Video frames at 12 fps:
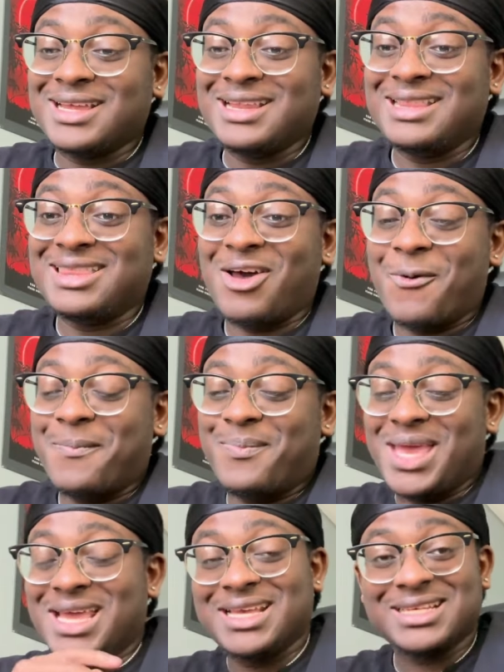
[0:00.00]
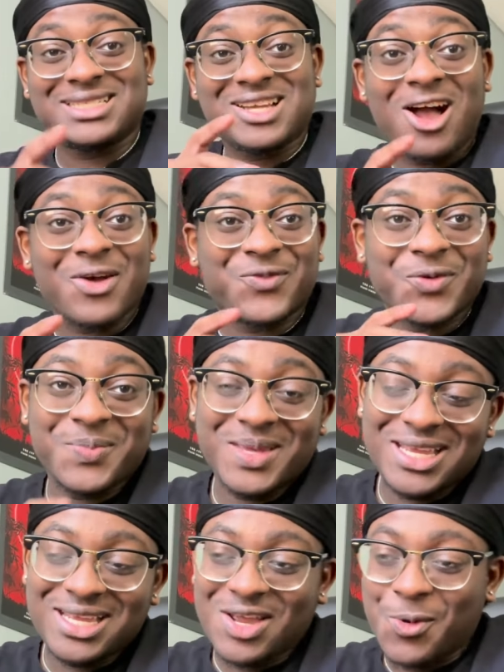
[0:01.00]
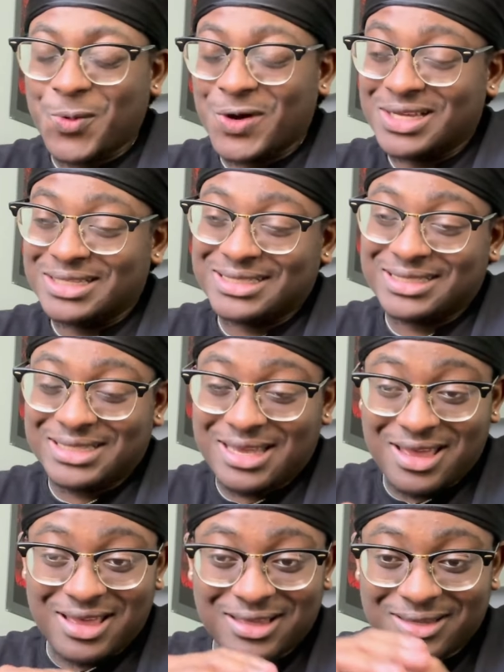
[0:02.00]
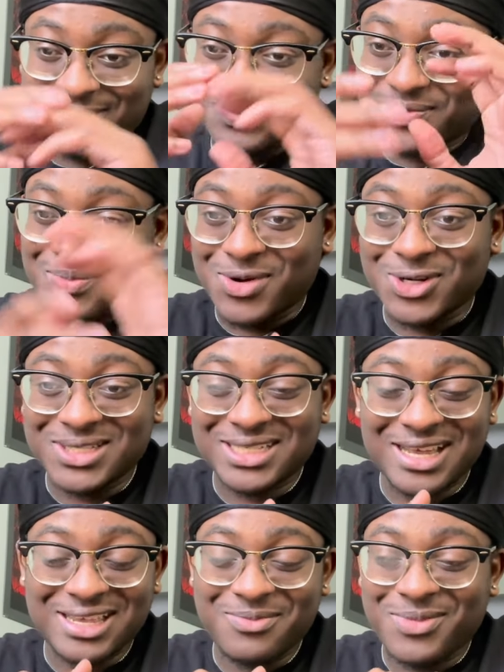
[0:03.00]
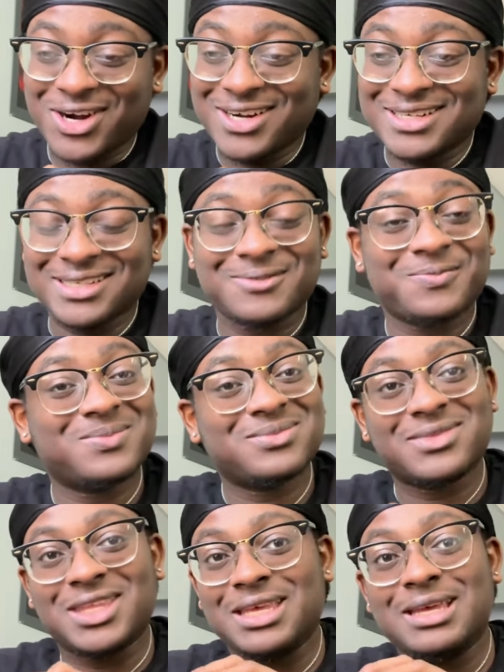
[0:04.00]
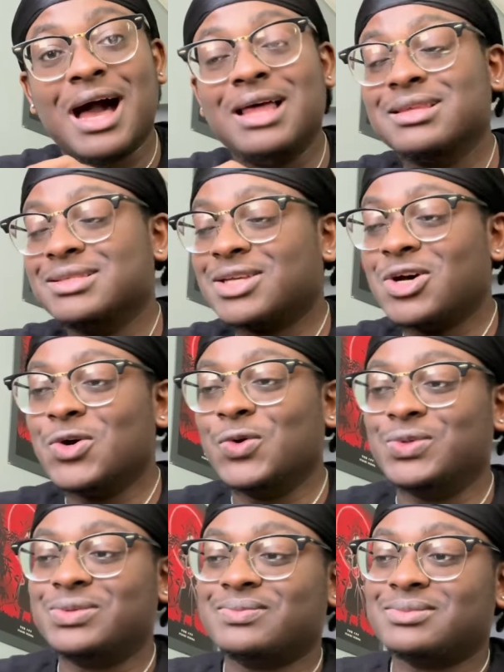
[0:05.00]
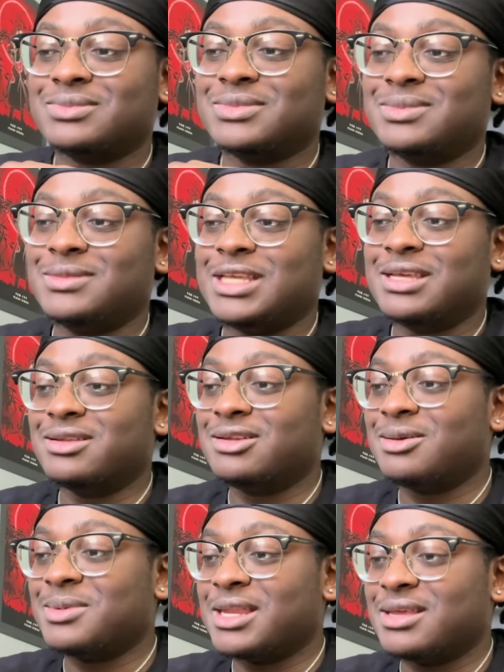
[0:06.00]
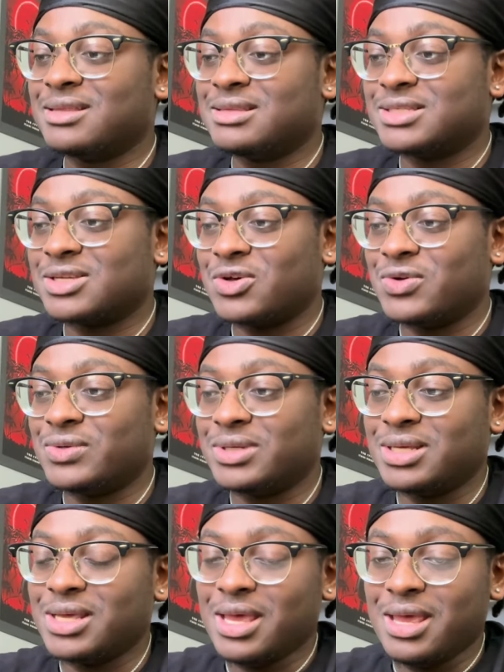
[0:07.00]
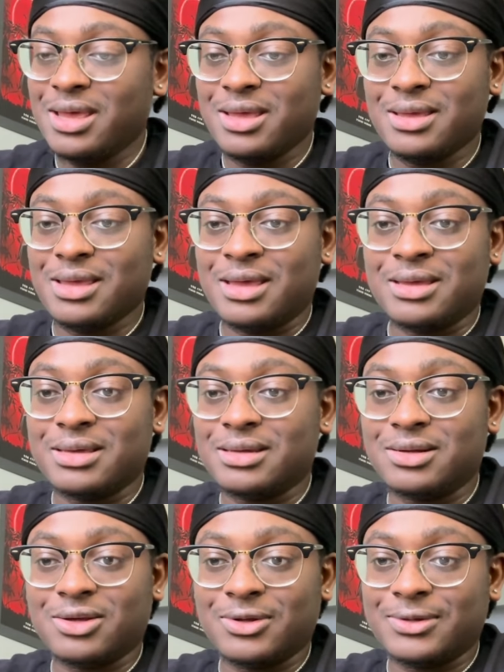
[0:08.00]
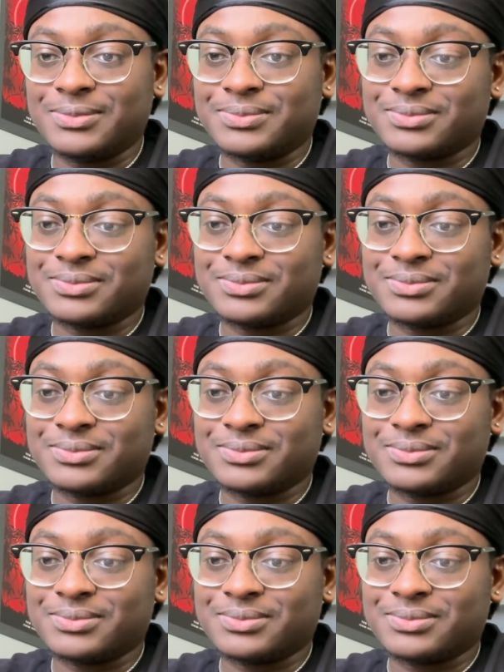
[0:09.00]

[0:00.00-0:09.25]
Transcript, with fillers: the biggest shock for me was yeah, Murasakibara He got in the zone. He ended up getting in the zone, and um,